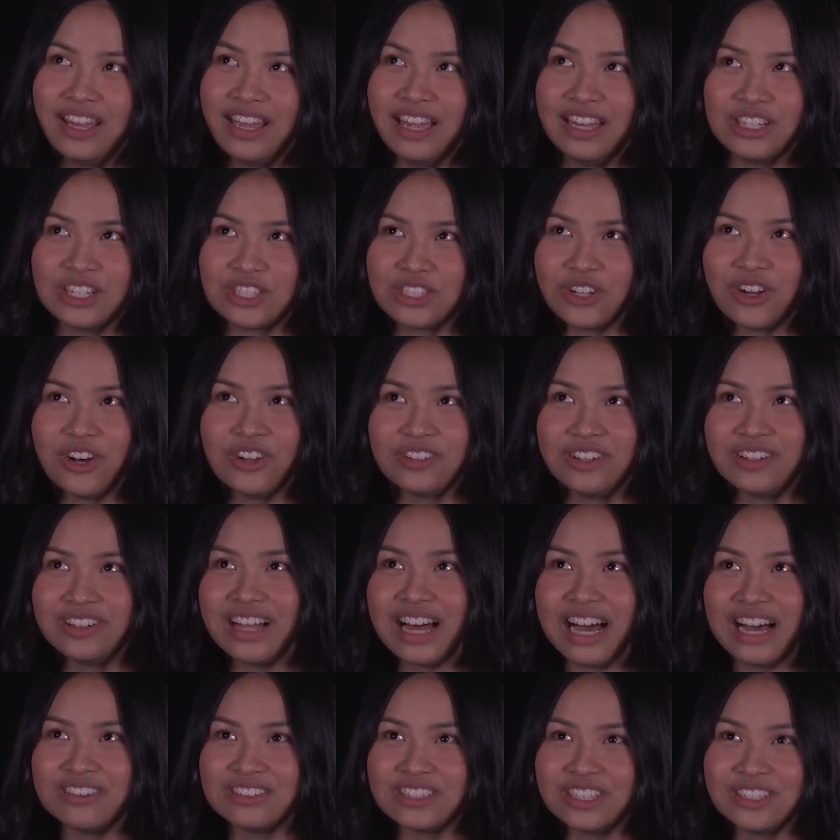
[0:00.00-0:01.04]
and just all the
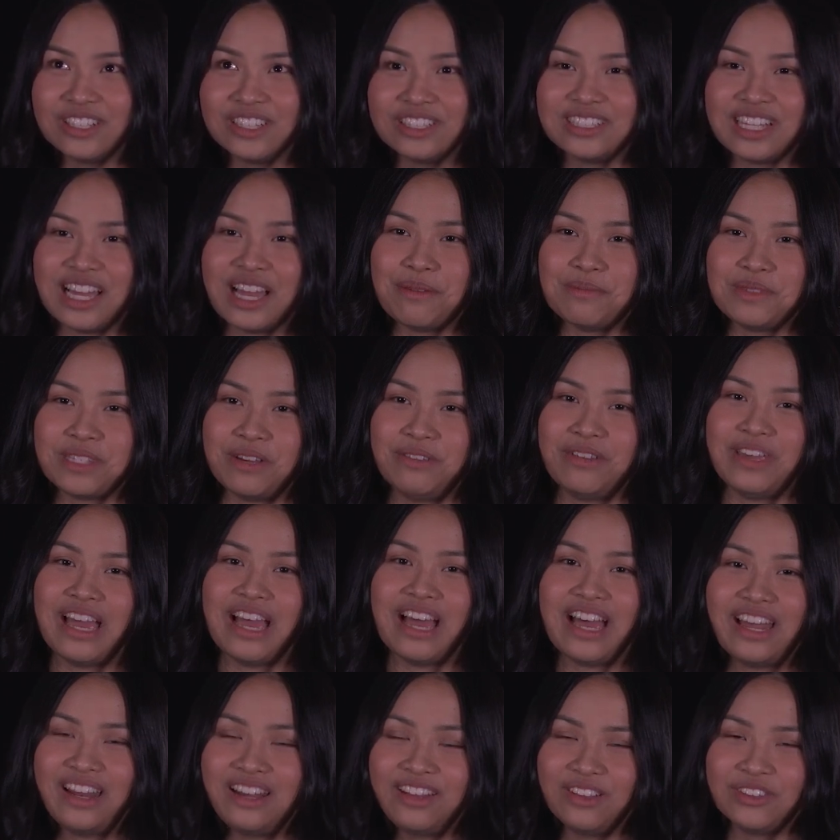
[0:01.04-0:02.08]
laughs and good times that we
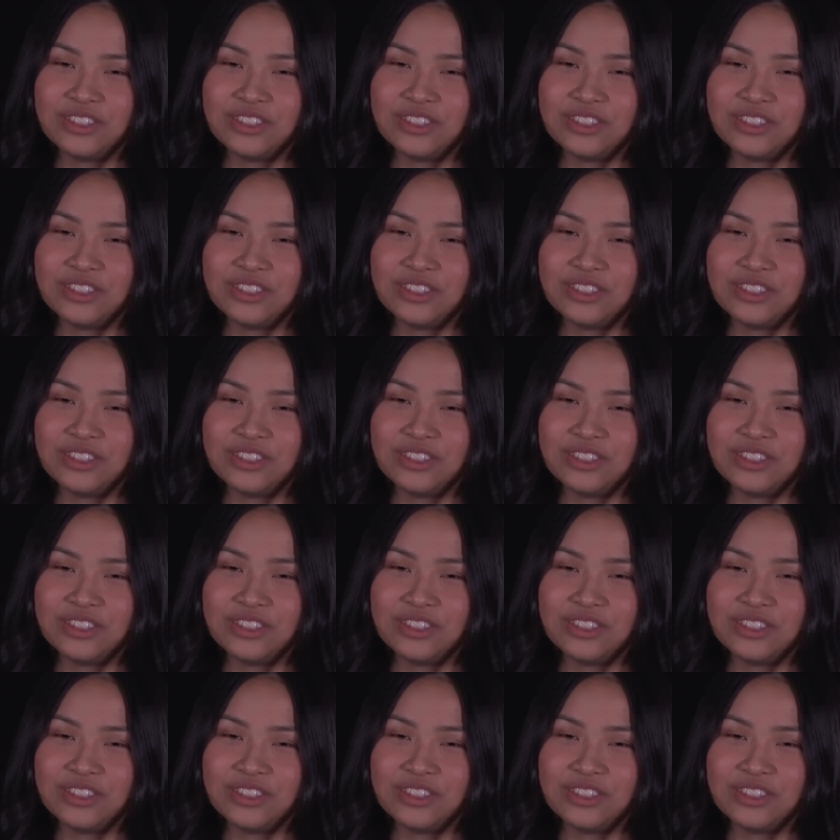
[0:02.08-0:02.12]
had.